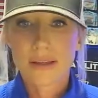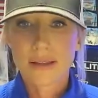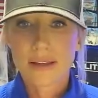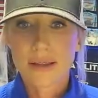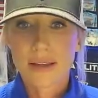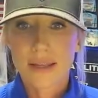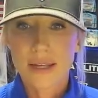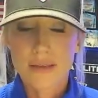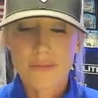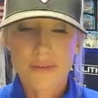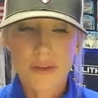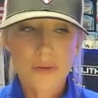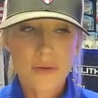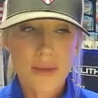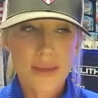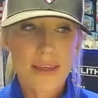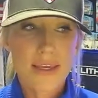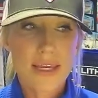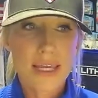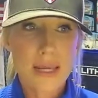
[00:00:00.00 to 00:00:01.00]
And if you
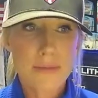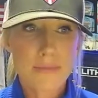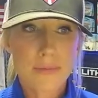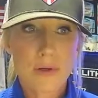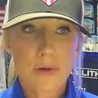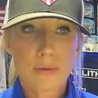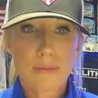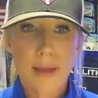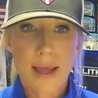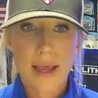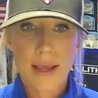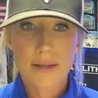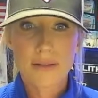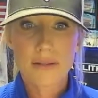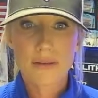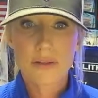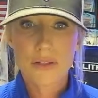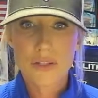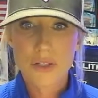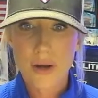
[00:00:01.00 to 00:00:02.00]
can keep your
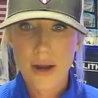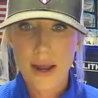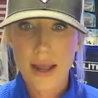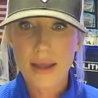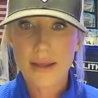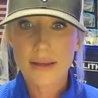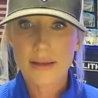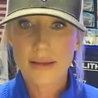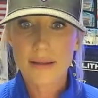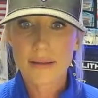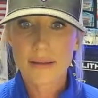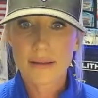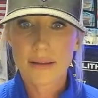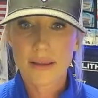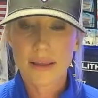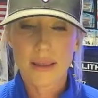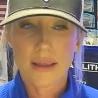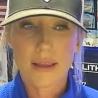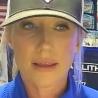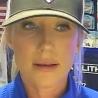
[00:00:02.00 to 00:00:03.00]
mind on track
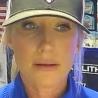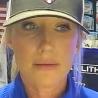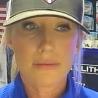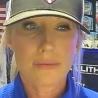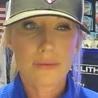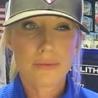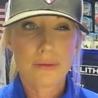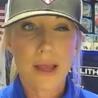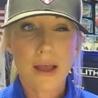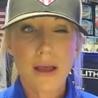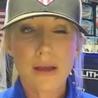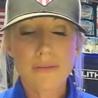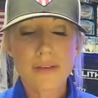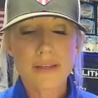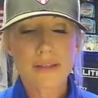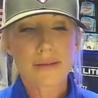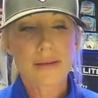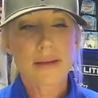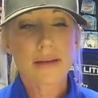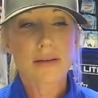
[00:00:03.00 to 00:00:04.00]
and
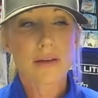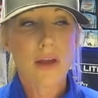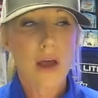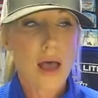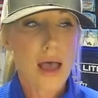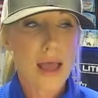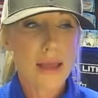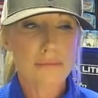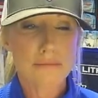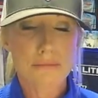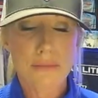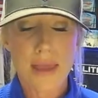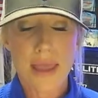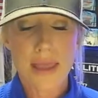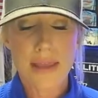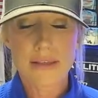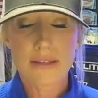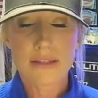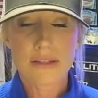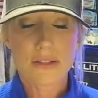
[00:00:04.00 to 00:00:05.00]
obviously not
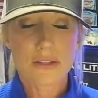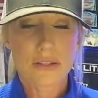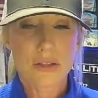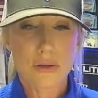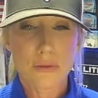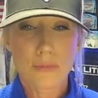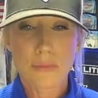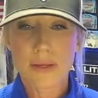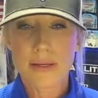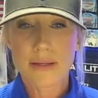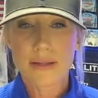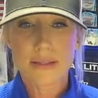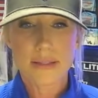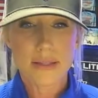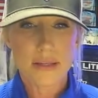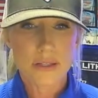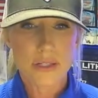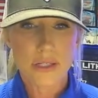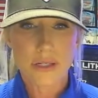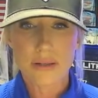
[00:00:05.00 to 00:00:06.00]
make stupid
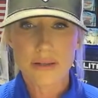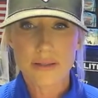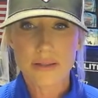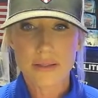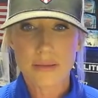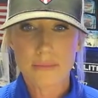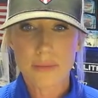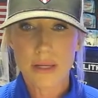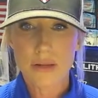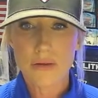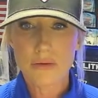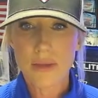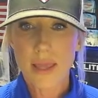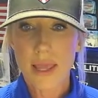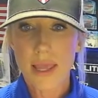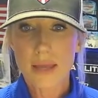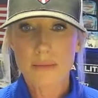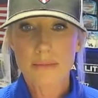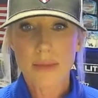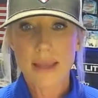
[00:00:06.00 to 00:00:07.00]
decisions. You
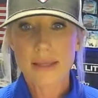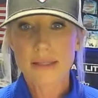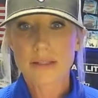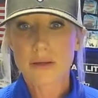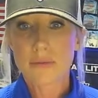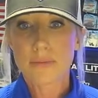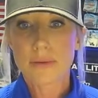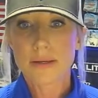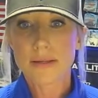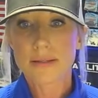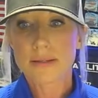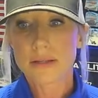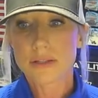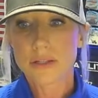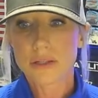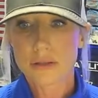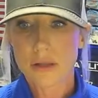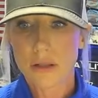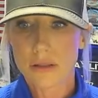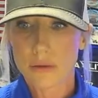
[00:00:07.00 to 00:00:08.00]
can make stupid
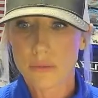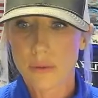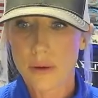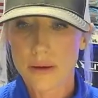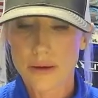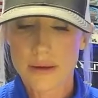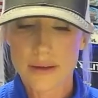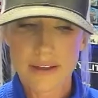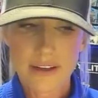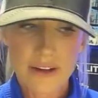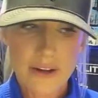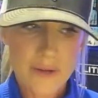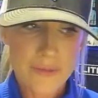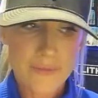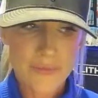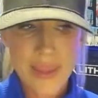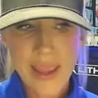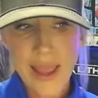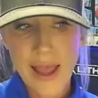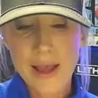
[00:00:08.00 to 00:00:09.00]
decisions on the water.
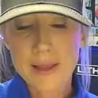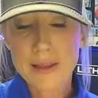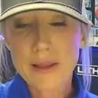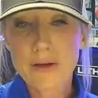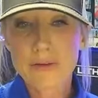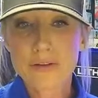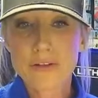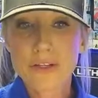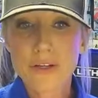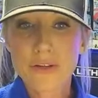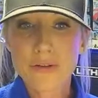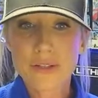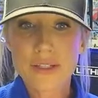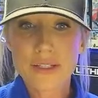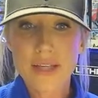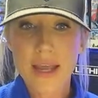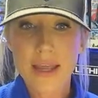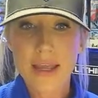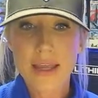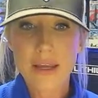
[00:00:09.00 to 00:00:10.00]
How long do you
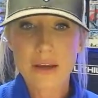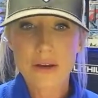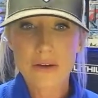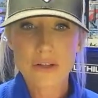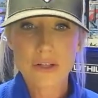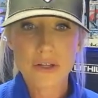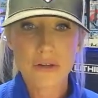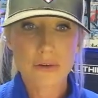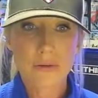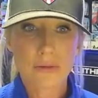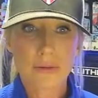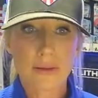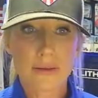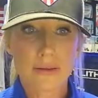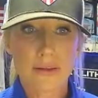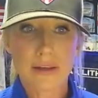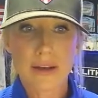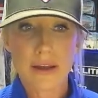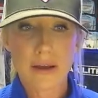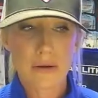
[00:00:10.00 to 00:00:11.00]
stay here? Do you
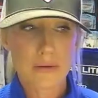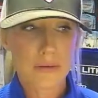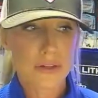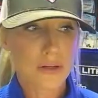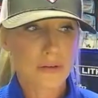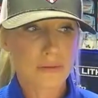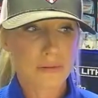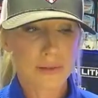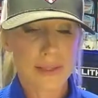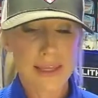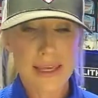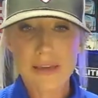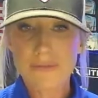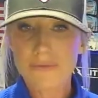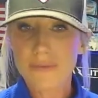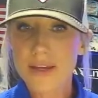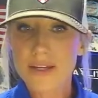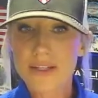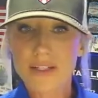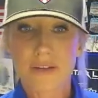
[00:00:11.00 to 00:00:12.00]
leave
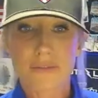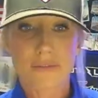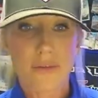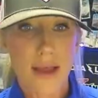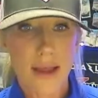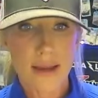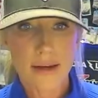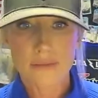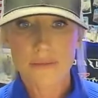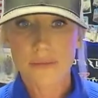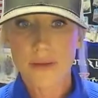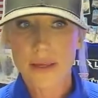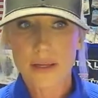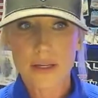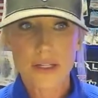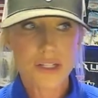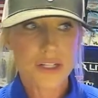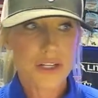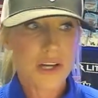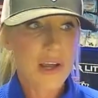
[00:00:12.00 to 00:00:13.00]
fish to find
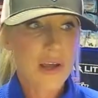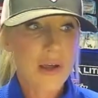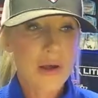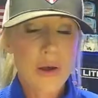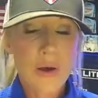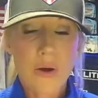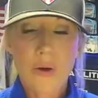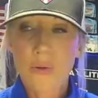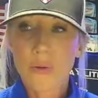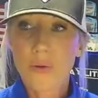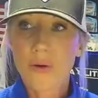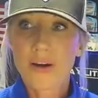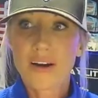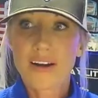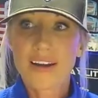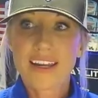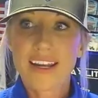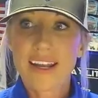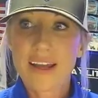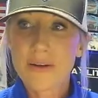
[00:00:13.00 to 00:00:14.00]
fish?
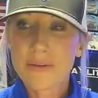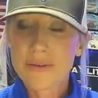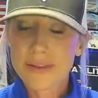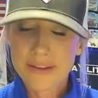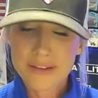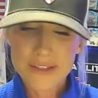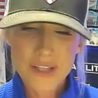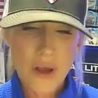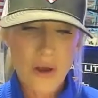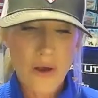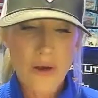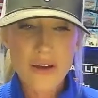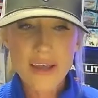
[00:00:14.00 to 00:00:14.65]
Or, there's all